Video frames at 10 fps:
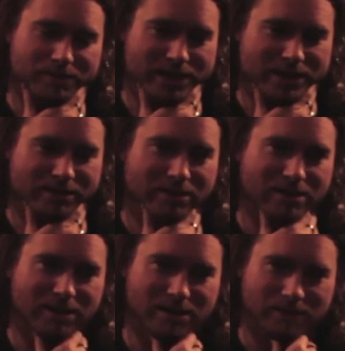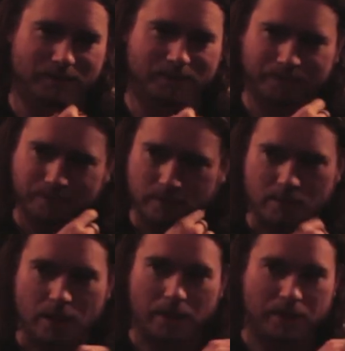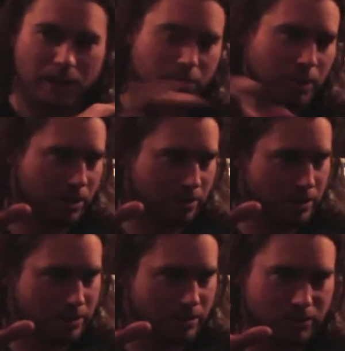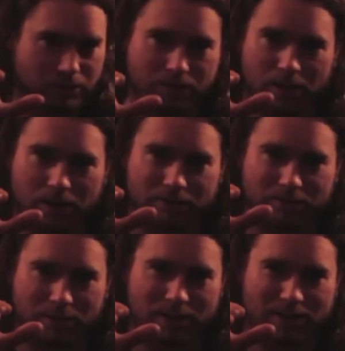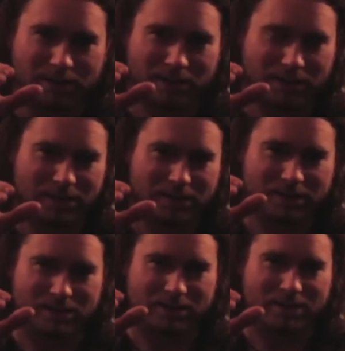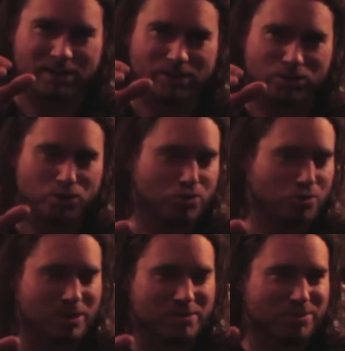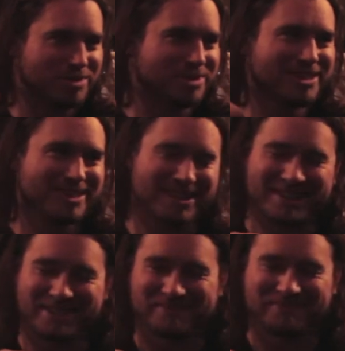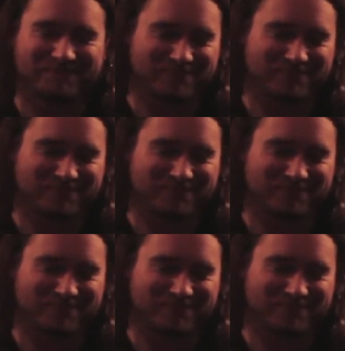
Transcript: out. Um, they had the balcony closed off, but since they're cool people, um,